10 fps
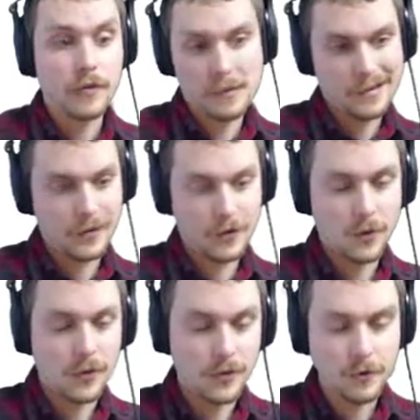I'm not going to share them
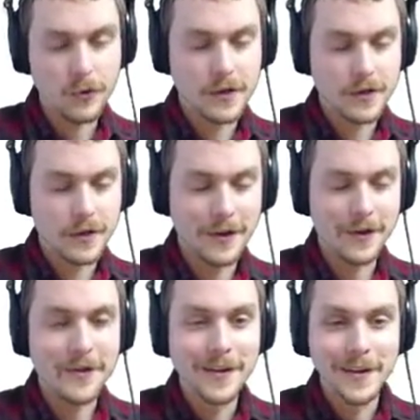with you, but uh,
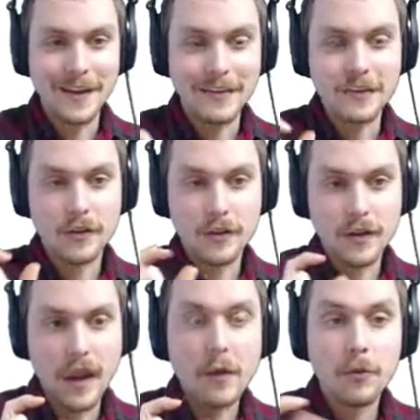it's uh, the
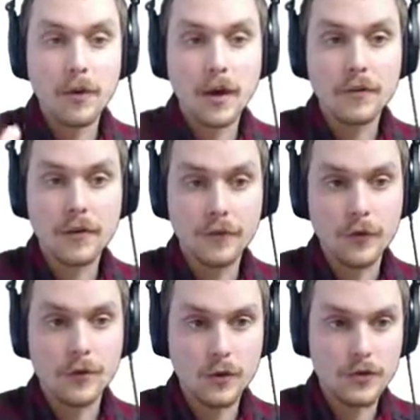output of
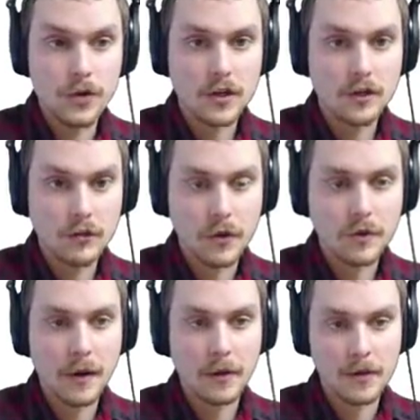convert to secure string in
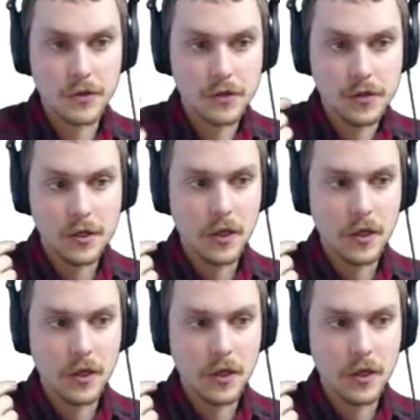PowerShell